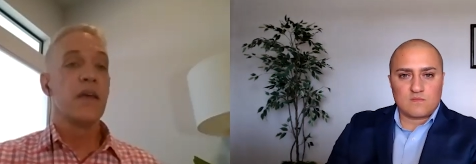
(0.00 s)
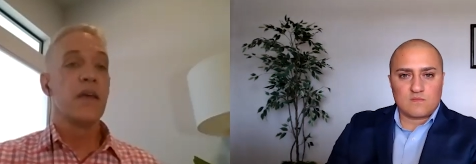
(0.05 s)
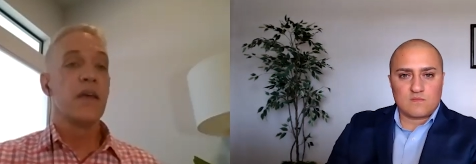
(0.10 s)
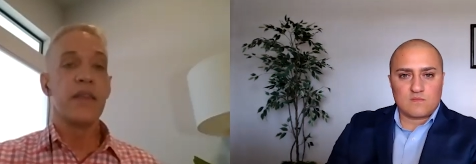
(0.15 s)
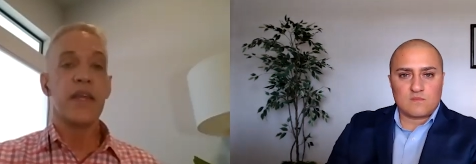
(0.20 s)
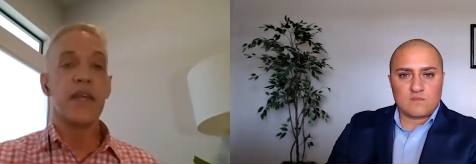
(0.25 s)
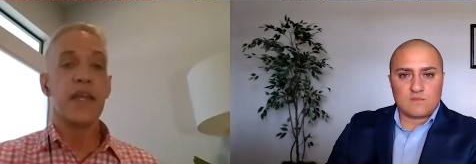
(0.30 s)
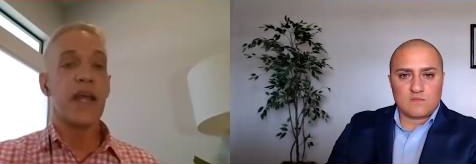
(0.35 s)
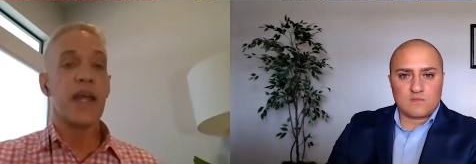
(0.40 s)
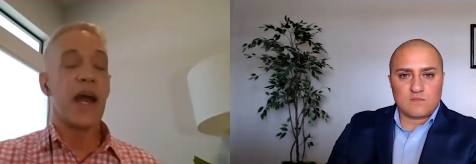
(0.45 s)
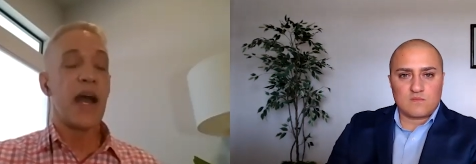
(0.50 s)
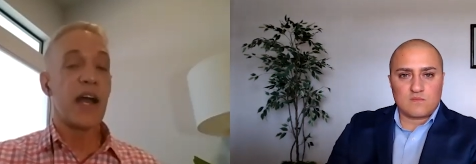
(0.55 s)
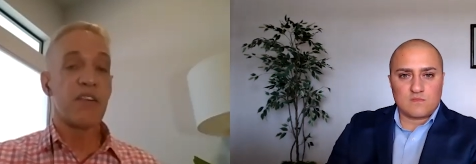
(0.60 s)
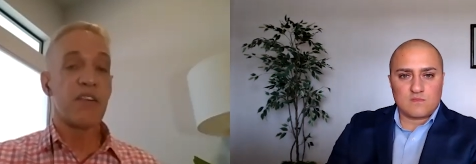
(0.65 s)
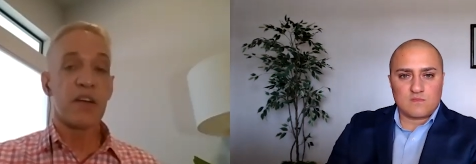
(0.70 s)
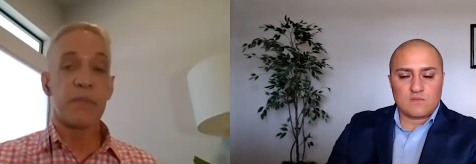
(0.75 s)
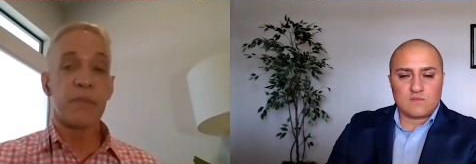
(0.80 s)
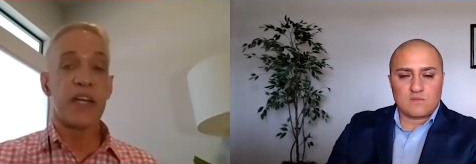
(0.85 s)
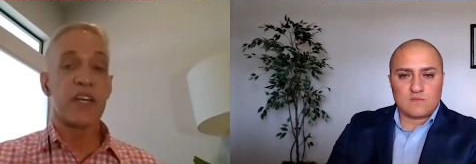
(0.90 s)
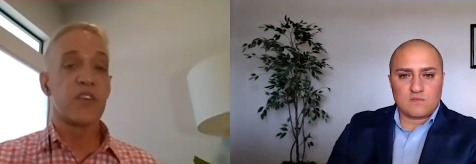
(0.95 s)
Speaker 1: The
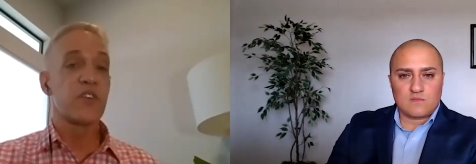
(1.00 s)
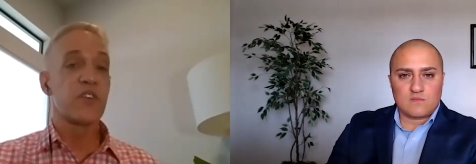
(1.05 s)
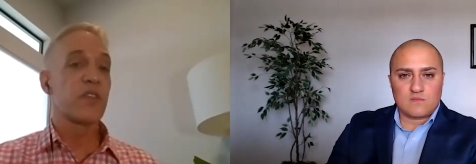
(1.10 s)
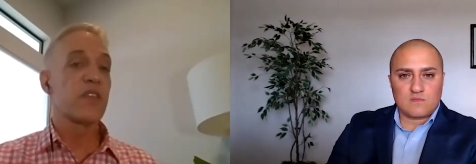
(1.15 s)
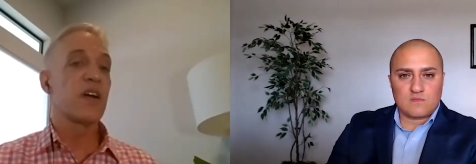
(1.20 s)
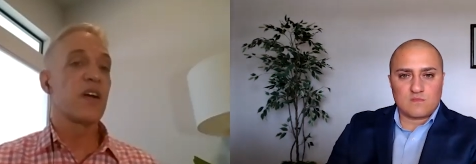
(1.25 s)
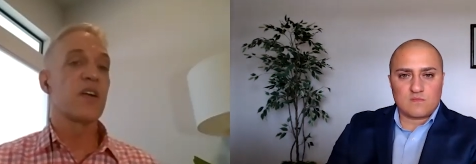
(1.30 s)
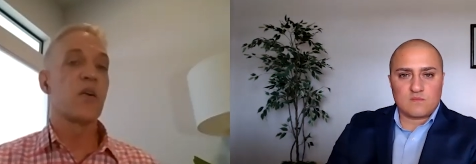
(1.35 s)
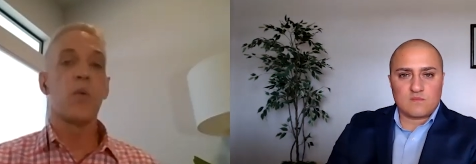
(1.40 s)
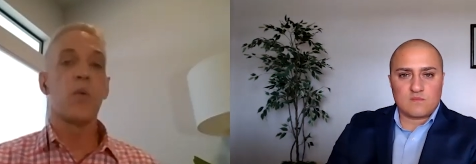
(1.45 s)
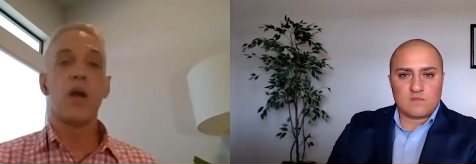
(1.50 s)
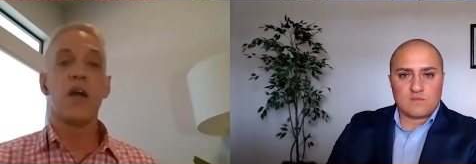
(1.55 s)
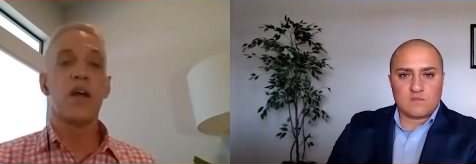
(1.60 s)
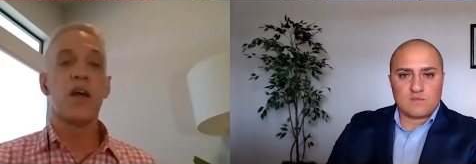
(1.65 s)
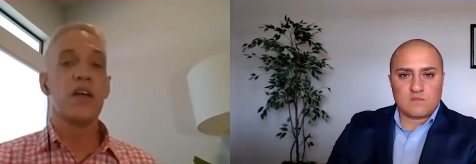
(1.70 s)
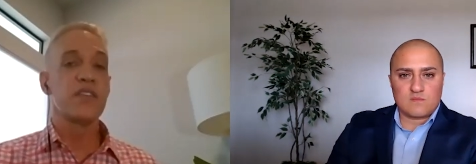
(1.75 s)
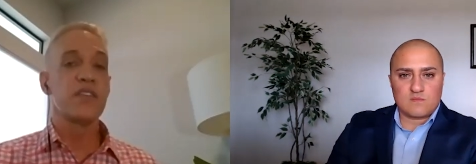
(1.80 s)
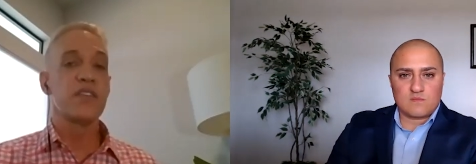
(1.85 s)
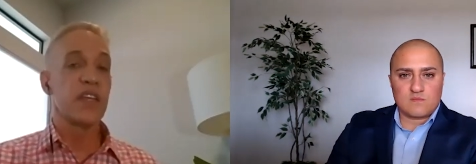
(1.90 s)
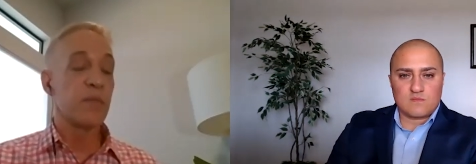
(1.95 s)
hiring manager thought it
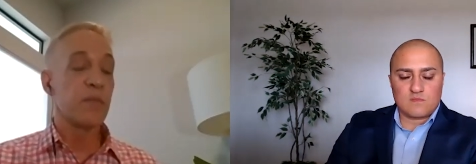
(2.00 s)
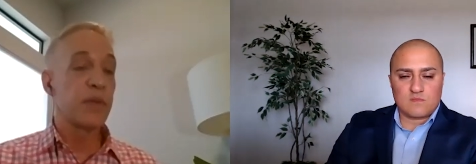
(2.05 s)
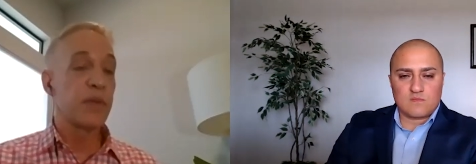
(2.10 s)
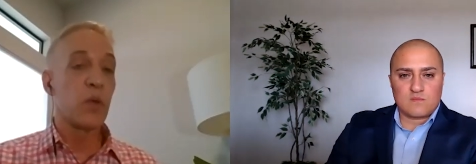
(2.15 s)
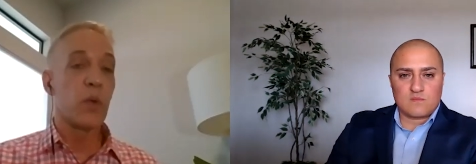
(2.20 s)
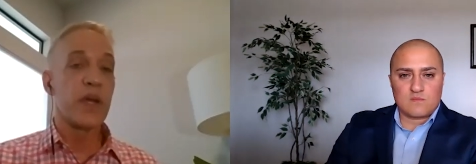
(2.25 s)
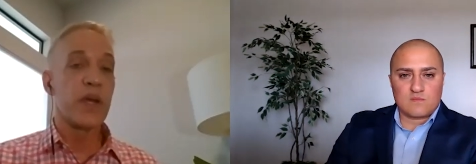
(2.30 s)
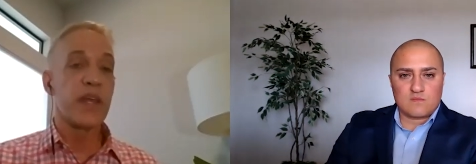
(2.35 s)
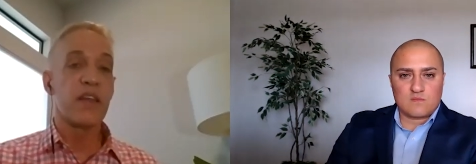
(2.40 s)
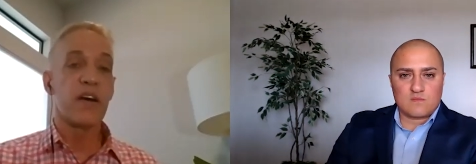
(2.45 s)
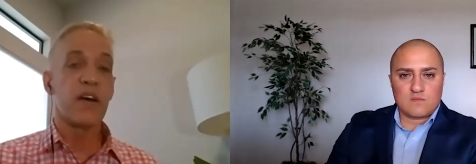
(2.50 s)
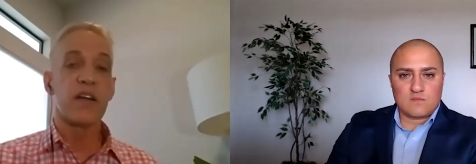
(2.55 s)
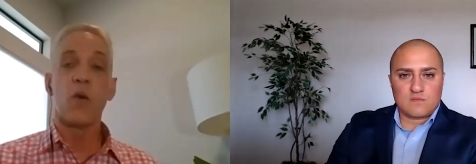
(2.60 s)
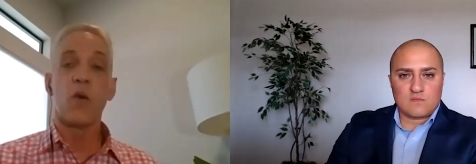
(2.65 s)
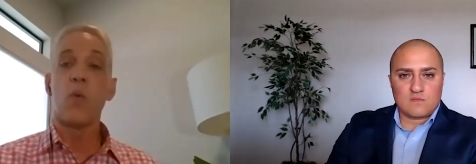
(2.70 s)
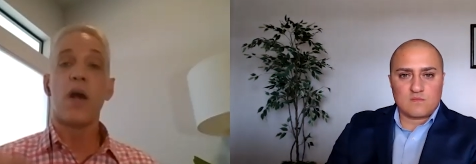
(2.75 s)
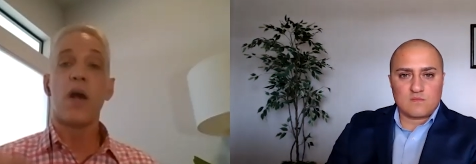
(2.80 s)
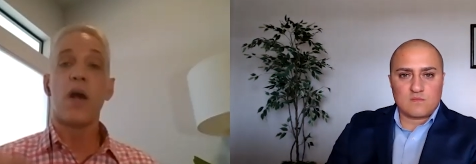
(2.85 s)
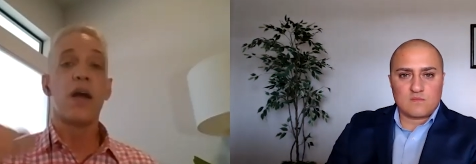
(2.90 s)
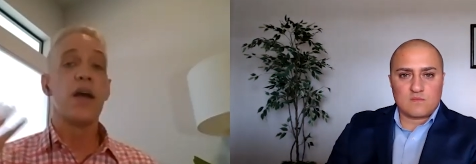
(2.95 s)
was. The employee thought it
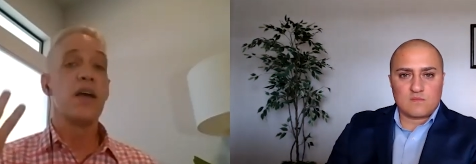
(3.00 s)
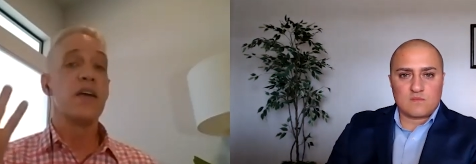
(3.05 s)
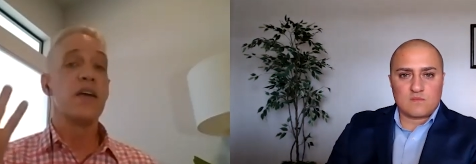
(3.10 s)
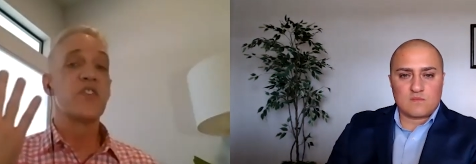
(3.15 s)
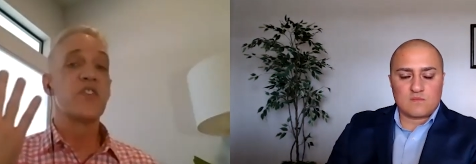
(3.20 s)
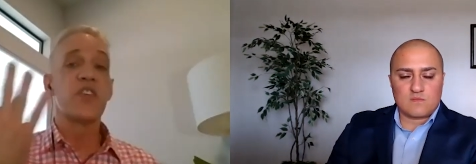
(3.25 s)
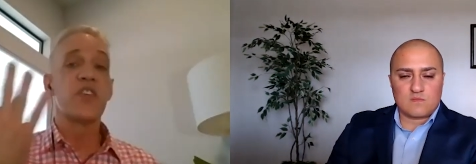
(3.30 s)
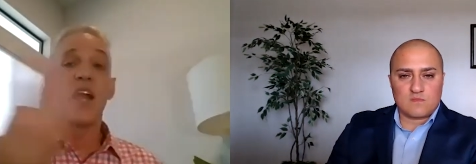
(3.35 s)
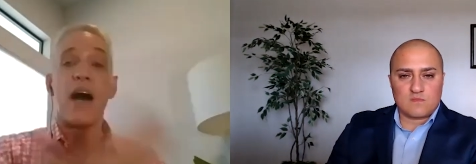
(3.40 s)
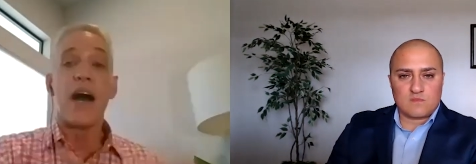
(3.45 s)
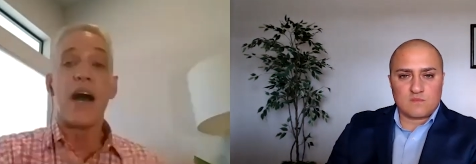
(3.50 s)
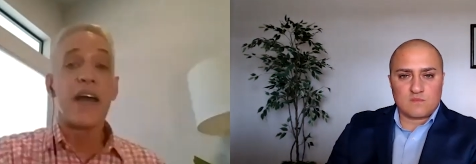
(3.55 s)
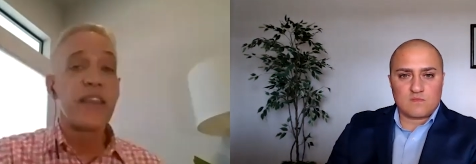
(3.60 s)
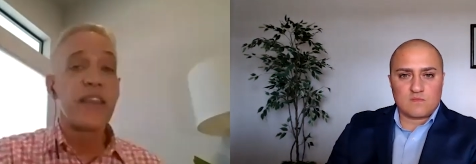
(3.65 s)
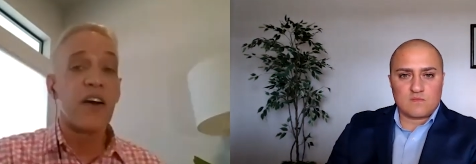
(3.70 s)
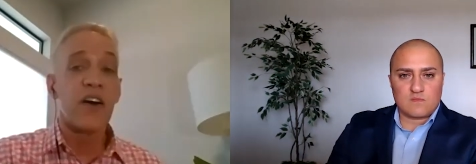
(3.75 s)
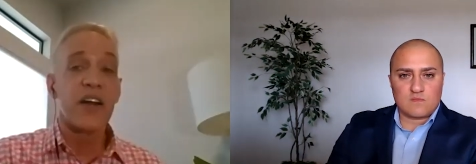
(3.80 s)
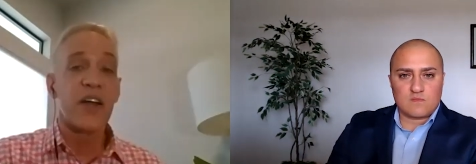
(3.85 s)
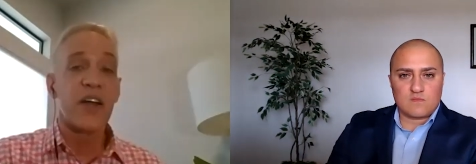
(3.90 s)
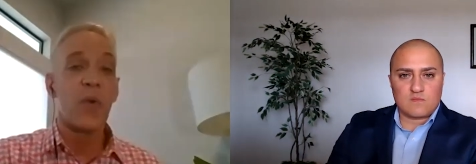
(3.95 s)
was. I
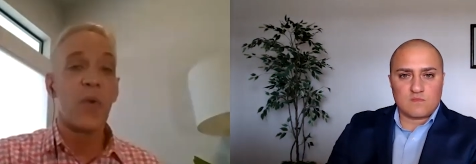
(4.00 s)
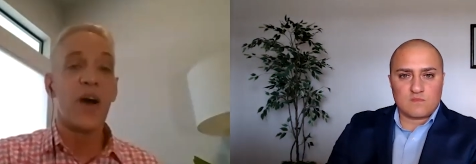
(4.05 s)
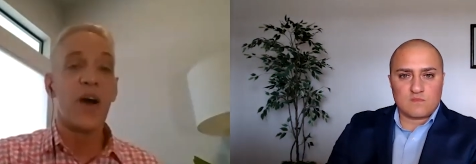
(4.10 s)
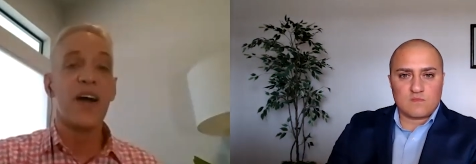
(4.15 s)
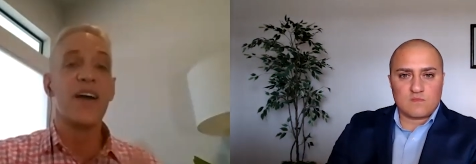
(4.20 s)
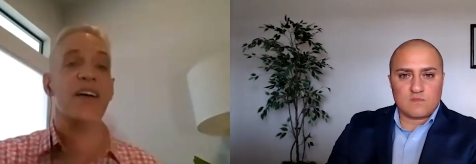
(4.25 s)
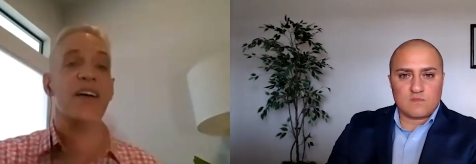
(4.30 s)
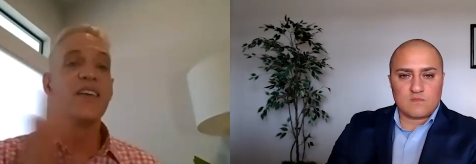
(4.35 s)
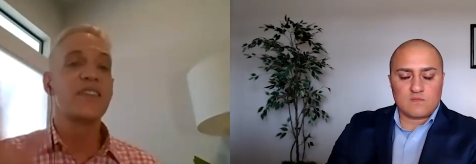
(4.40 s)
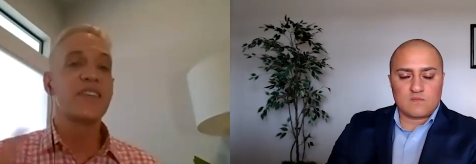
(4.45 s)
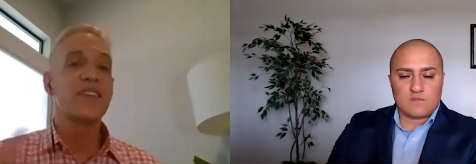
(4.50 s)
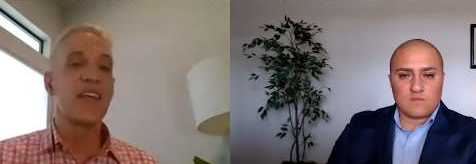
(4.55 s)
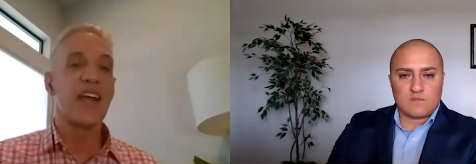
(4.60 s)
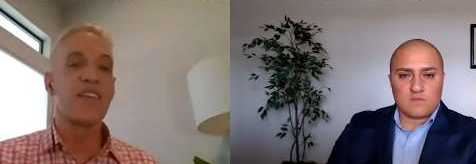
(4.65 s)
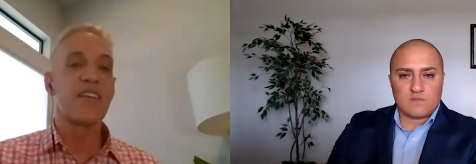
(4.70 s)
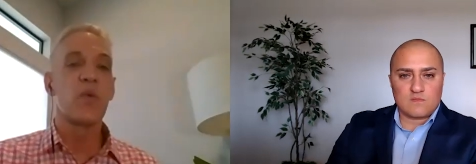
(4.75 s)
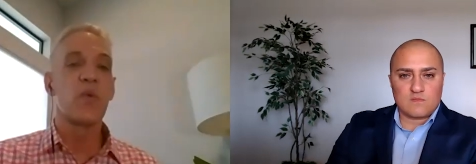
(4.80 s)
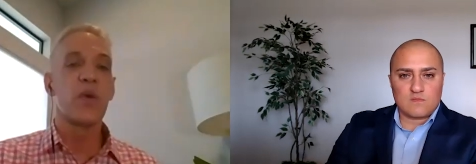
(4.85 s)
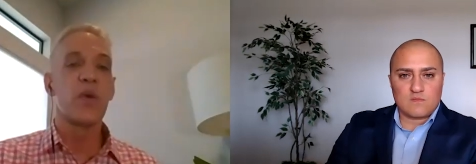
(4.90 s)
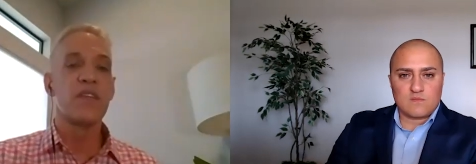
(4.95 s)
thought it was.
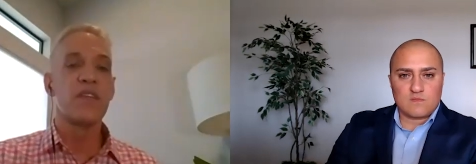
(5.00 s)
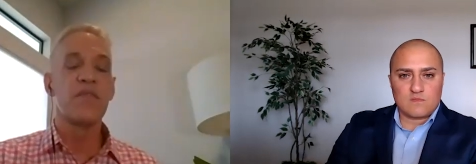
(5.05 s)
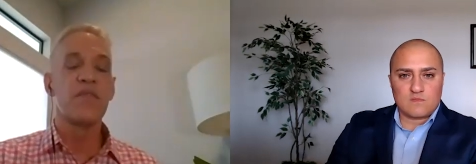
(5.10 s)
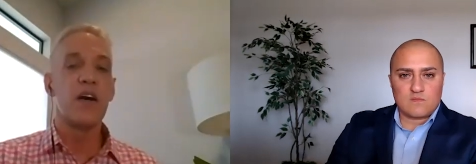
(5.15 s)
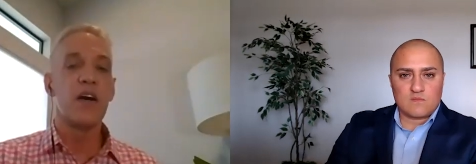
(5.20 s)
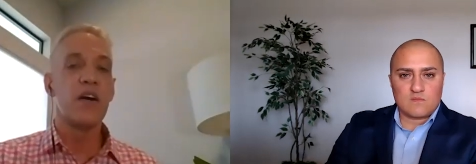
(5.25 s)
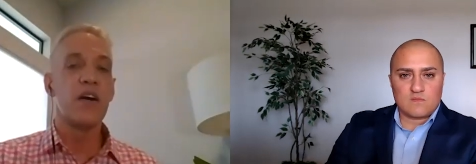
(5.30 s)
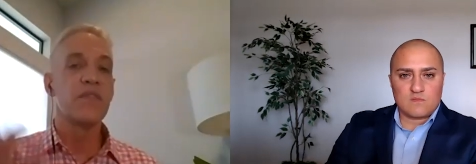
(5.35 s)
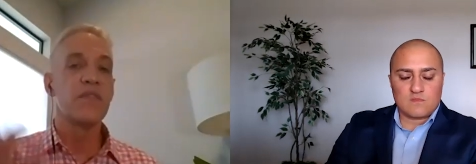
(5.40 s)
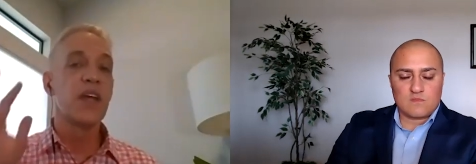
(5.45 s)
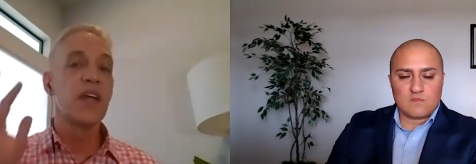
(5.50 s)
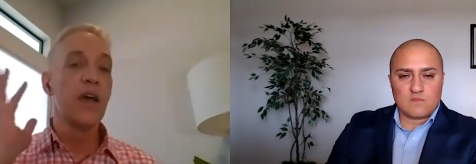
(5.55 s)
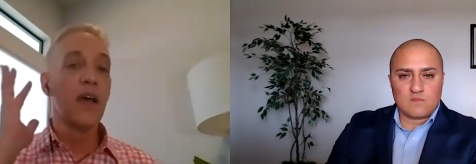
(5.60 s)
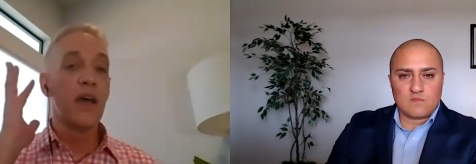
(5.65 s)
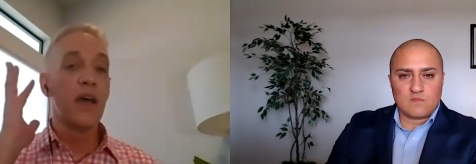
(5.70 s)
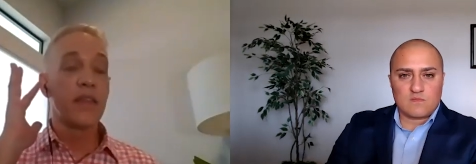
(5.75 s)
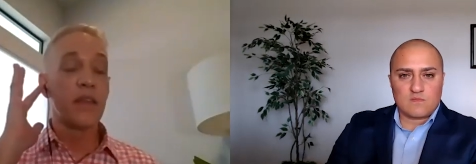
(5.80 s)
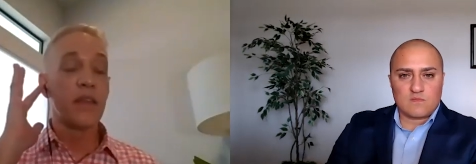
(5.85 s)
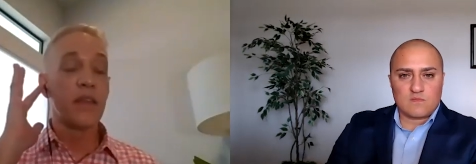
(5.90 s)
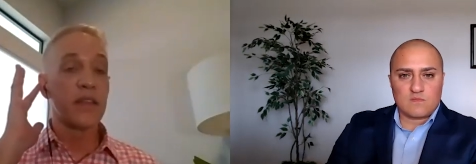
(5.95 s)
Everyone involved
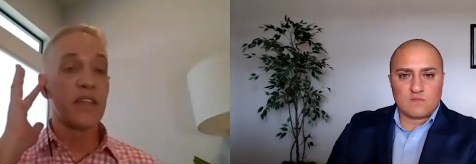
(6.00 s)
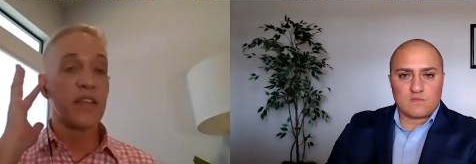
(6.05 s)
thought